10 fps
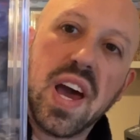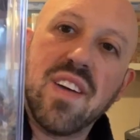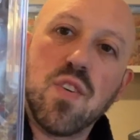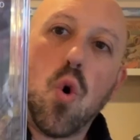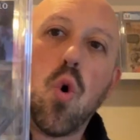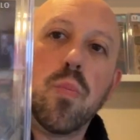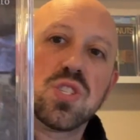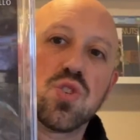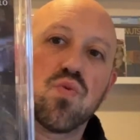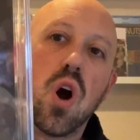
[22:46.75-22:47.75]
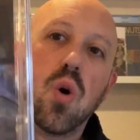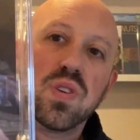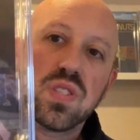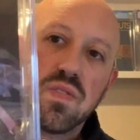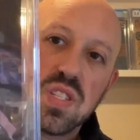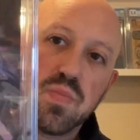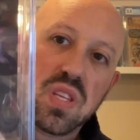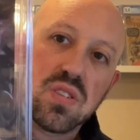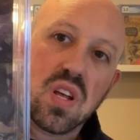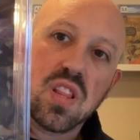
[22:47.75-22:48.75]
I have a whole bunch of raw ones of these, but
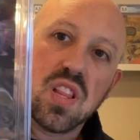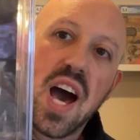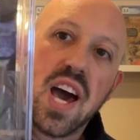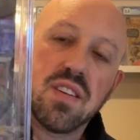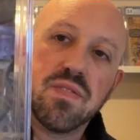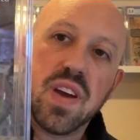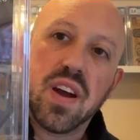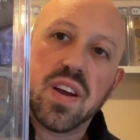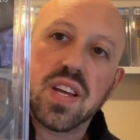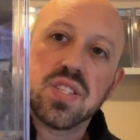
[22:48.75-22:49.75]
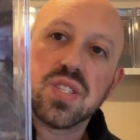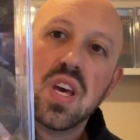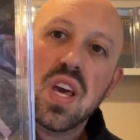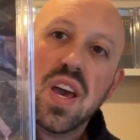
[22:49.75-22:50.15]
there's a lot of variants.